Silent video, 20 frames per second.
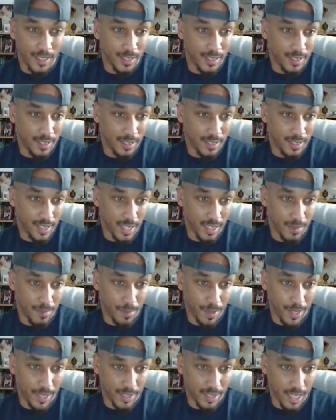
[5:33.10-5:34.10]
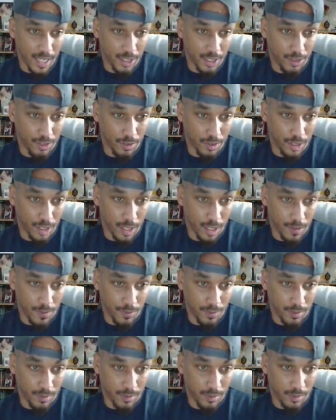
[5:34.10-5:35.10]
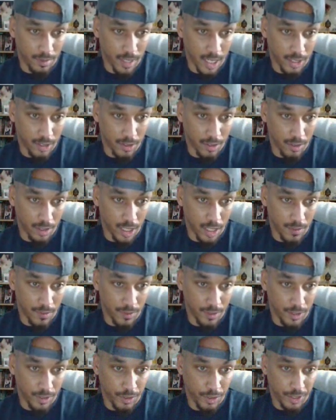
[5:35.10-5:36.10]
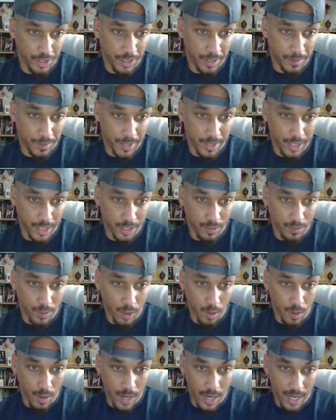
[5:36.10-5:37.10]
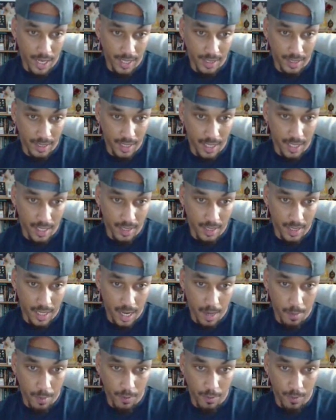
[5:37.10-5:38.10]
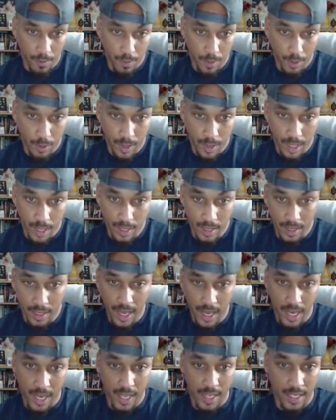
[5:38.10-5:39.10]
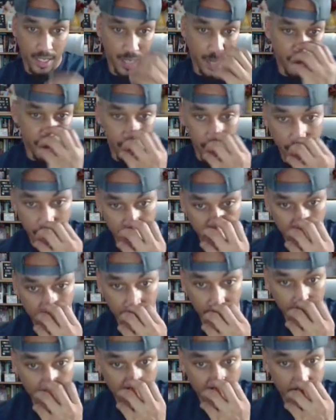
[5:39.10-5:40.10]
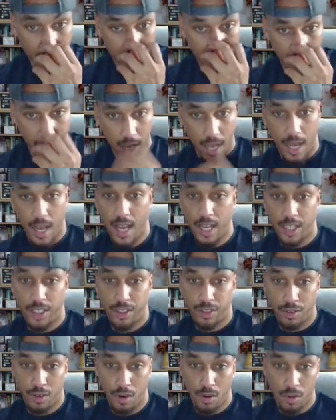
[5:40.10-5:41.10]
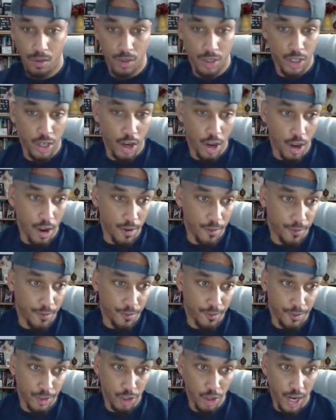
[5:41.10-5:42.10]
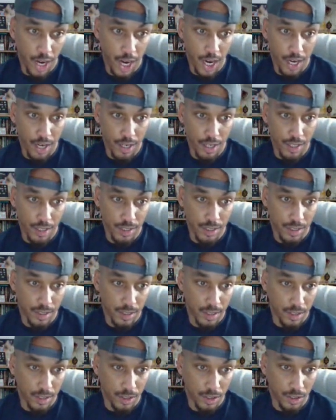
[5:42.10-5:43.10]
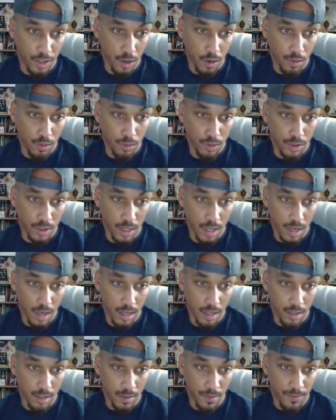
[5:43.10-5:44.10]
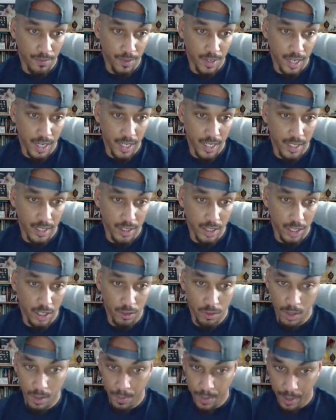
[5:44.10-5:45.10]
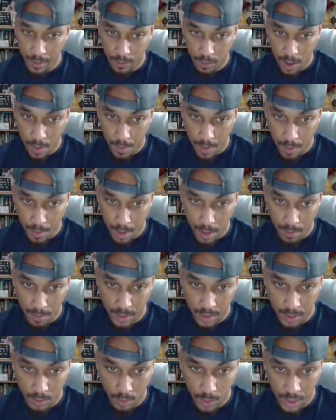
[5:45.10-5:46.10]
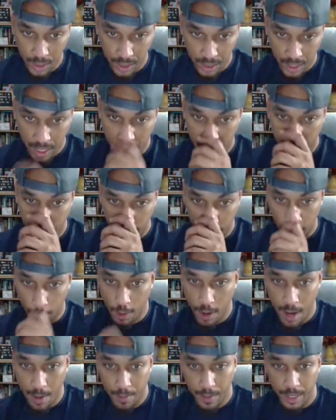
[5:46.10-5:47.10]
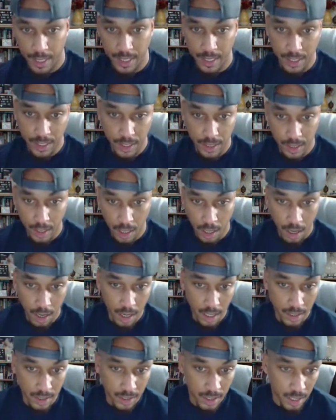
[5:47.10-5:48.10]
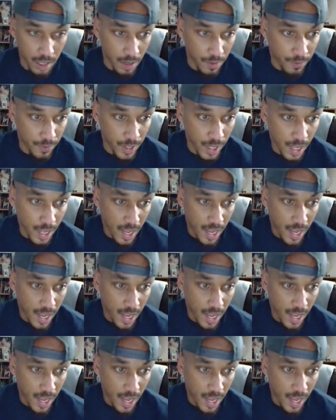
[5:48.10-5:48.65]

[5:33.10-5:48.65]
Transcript: stand based AstroTurf 2G pitches require a certain type of boot and they adapt named AstroTurf trainers. The soles are converted into grippy rubber bumps which can grab into the hard turf